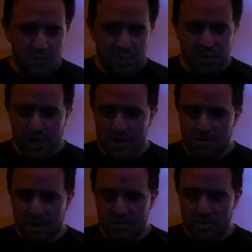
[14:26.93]
When I got to
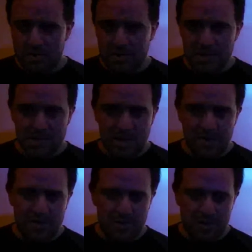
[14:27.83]
the bottom of the list,
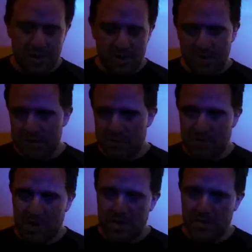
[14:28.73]
I threw in Alicia
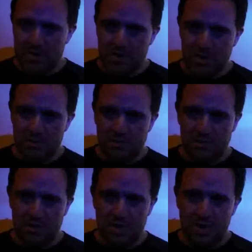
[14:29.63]
Masters just for
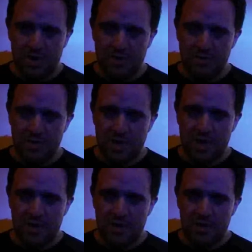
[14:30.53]
fun, and I was
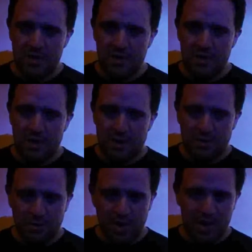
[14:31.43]
like,
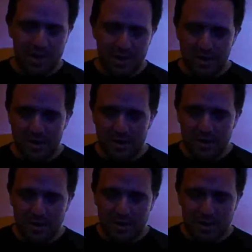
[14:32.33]
oh wait,
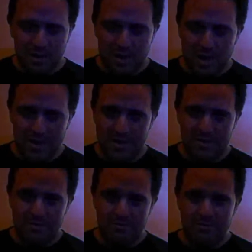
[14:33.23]
I
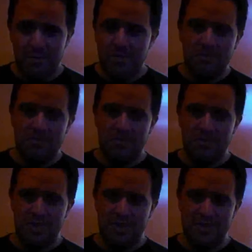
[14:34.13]
didn't remember
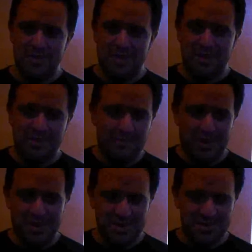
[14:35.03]
that Kerry
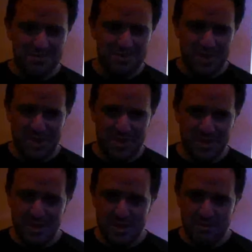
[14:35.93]
Washington played
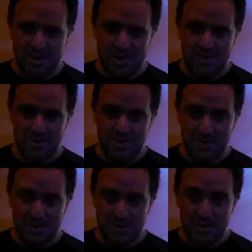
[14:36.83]
Alicia
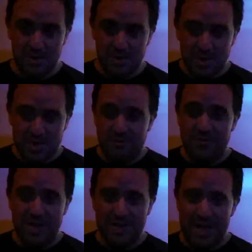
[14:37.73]
Masters. She's a
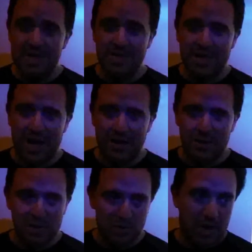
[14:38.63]
fantastic
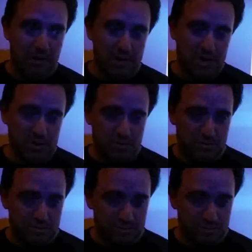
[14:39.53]
actress. Why would you